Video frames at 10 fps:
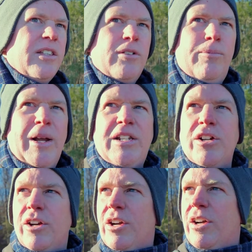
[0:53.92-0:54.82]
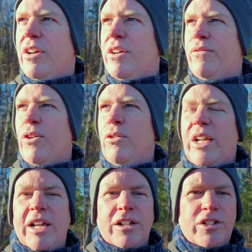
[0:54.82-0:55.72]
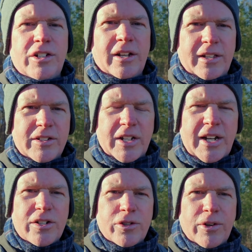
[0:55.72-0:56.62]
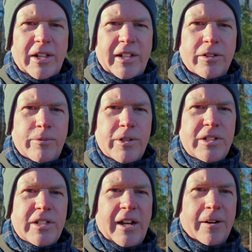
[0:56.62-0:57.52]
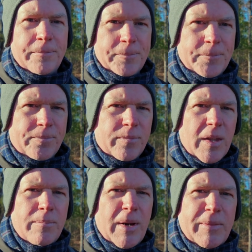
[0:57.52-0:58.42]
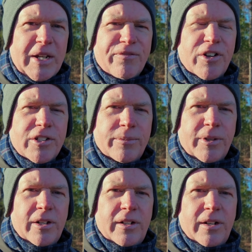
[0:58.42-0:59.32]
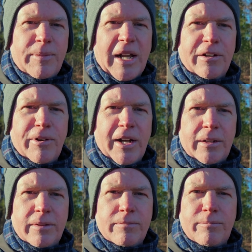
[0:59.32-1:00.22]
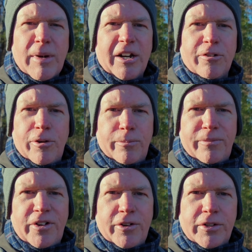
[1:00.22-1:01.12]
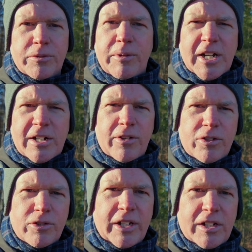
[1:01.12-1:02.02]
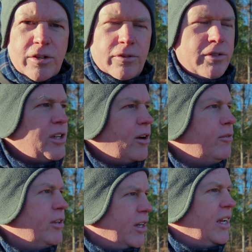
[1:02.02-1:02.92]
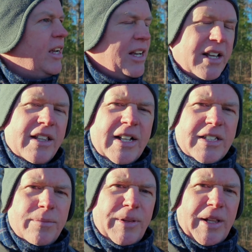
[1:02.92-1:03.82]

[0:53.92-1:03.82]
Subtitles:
the winter foliage. There's a nature trail in the woods here. Might make for some good black and white monochrome photos, which I don't usually do. So that's the